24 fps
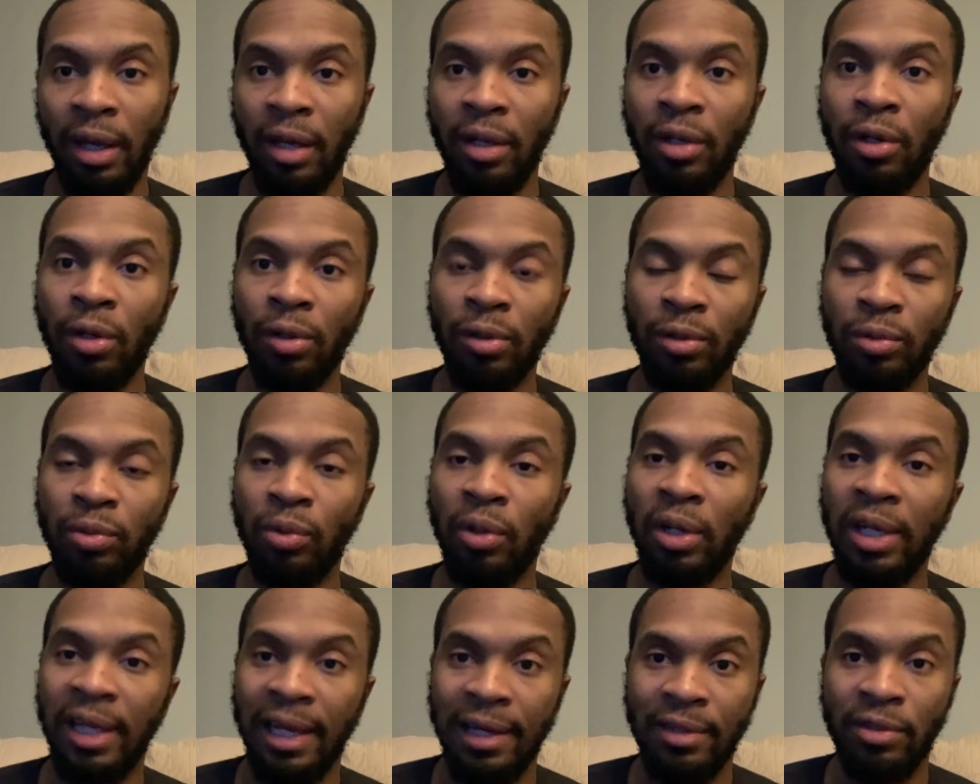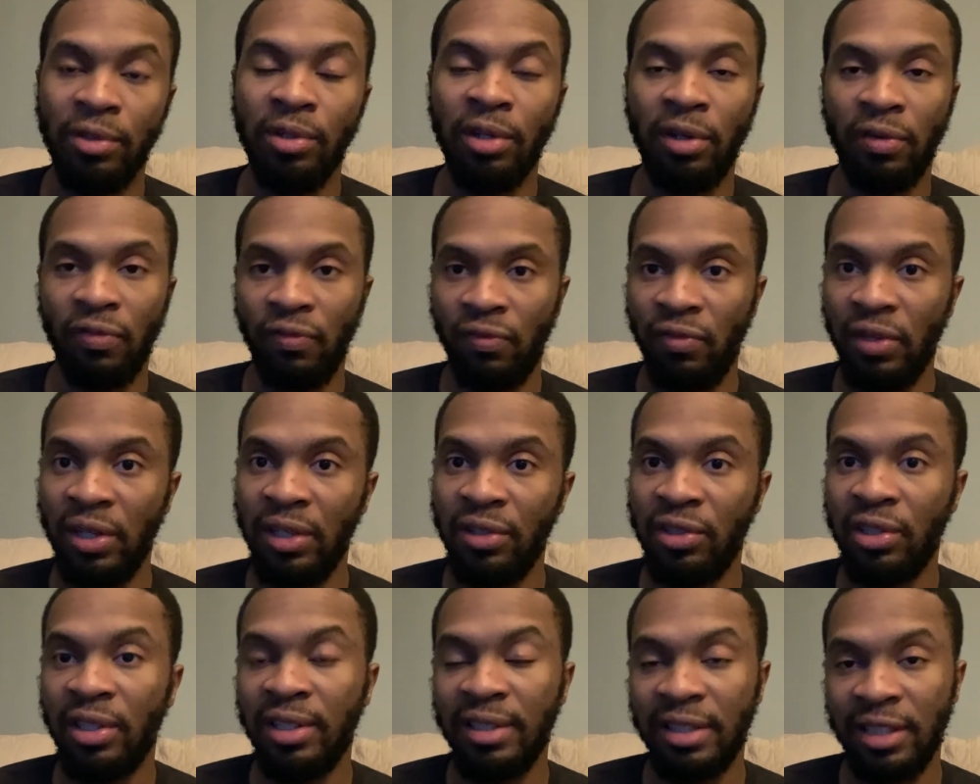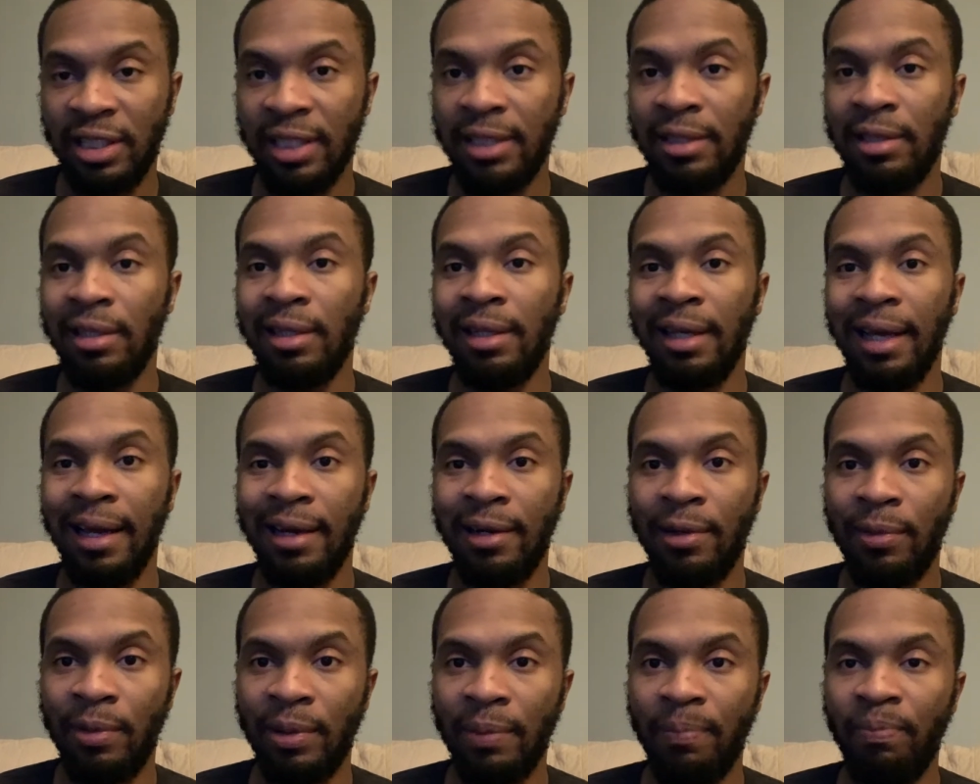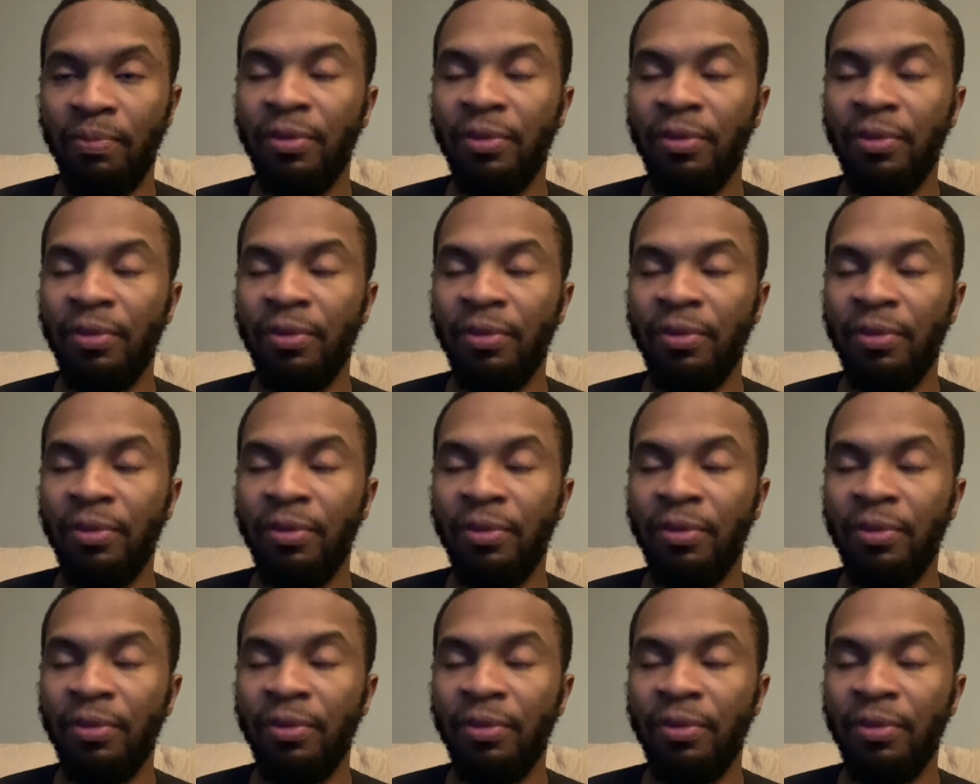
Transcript: Gold will allow you to finish consistently at the rim.